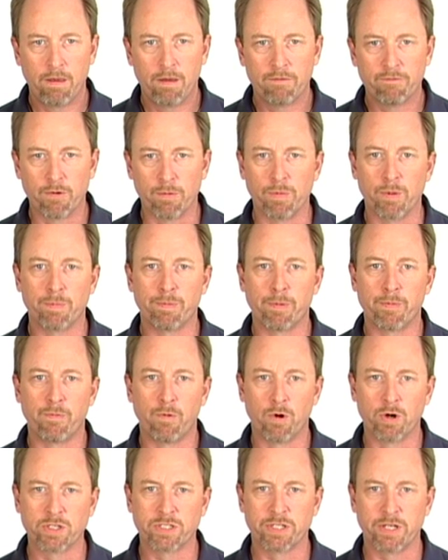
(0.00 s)
From the
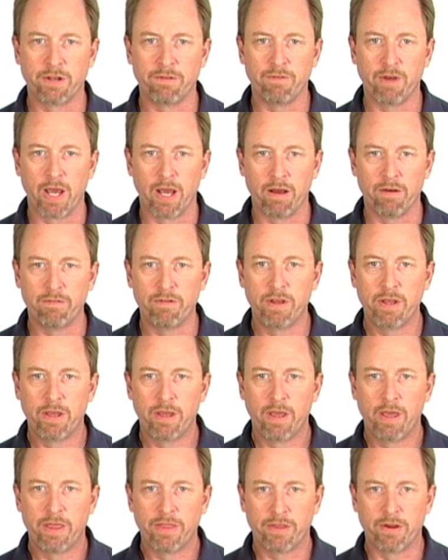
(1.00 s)
proportioning valve,
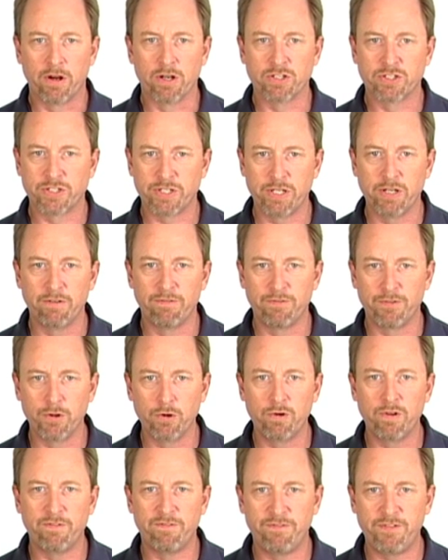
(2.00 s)
there are steel
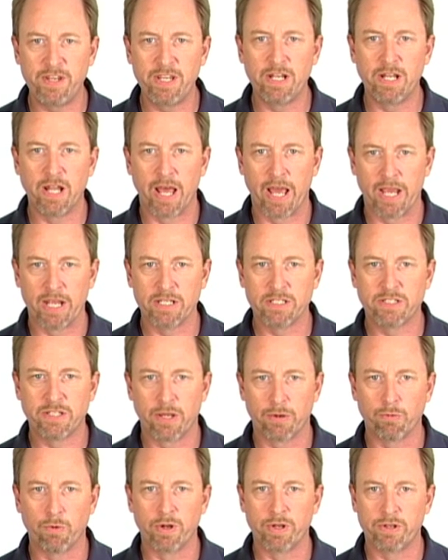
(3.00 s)
fluid feed lines
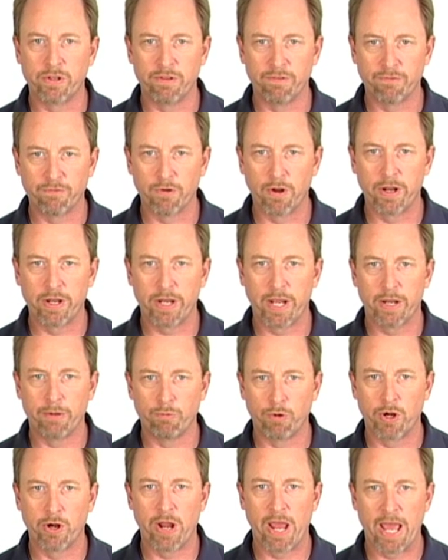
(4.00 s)
that run to the front and
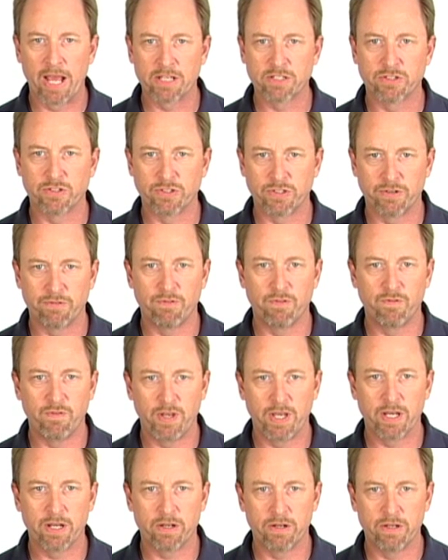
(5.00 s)
rear axles of the
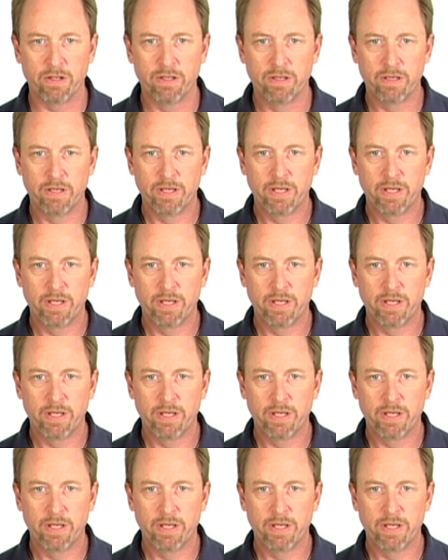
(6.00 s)
vehicle.